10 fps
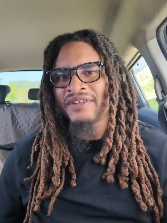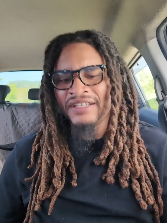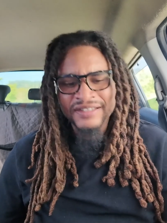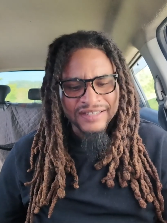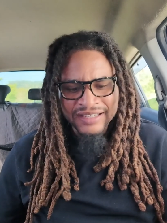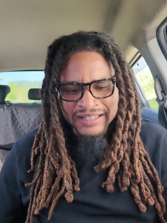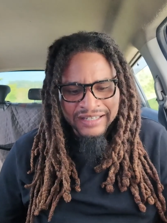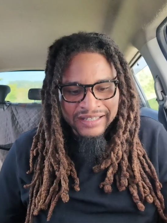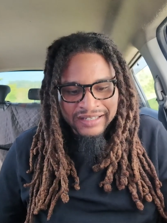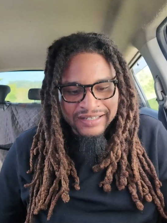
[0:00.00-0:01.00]
He
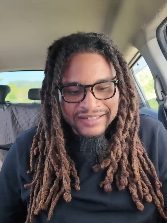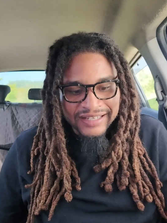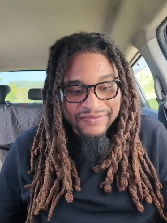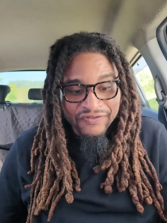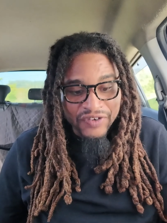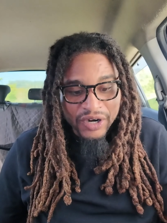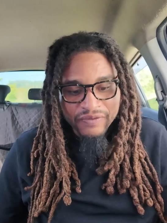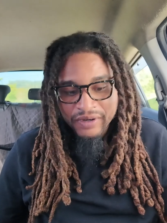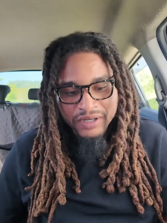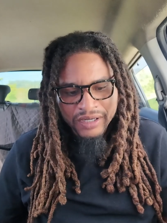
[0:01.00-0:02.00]
says very,
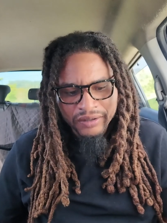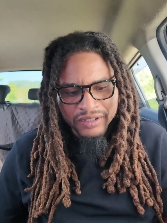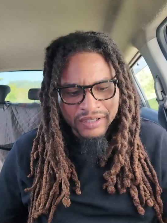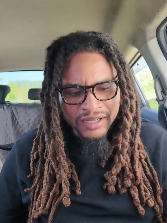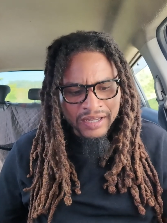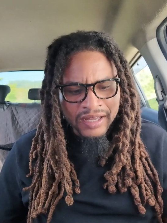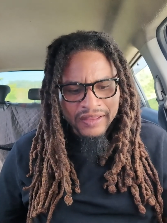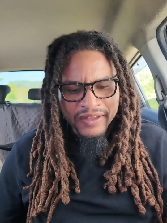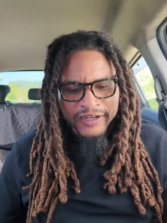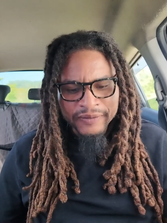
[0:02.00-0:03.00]
very clearly
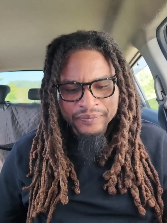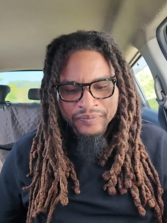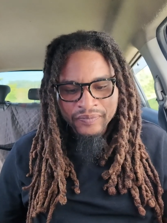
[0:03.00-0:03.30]
that